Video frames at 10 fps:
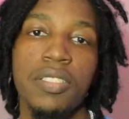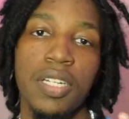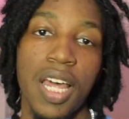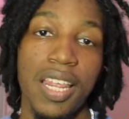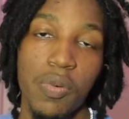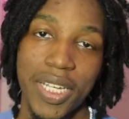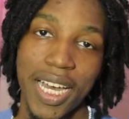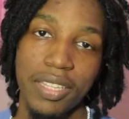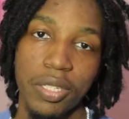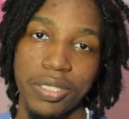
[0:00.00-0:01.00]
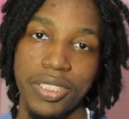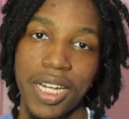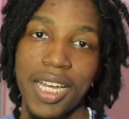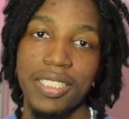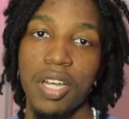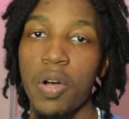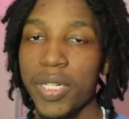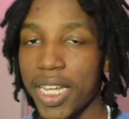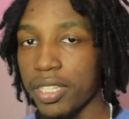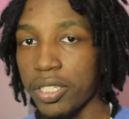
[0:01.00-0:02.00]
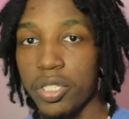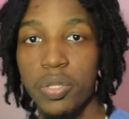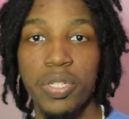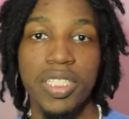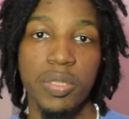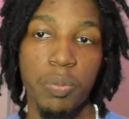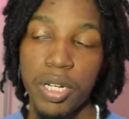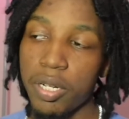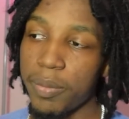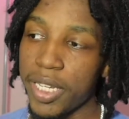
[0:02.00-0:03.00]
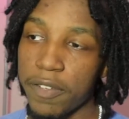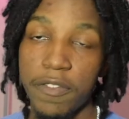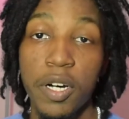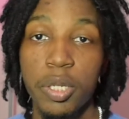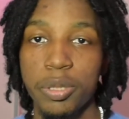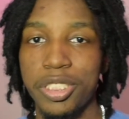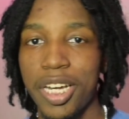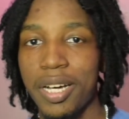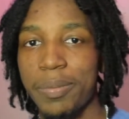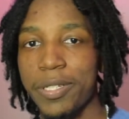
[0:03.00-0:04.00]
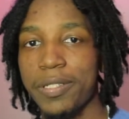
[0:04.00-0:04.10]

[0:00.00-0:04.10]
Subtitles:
So now that we got those shots, all we have to do is put them into Photoshop.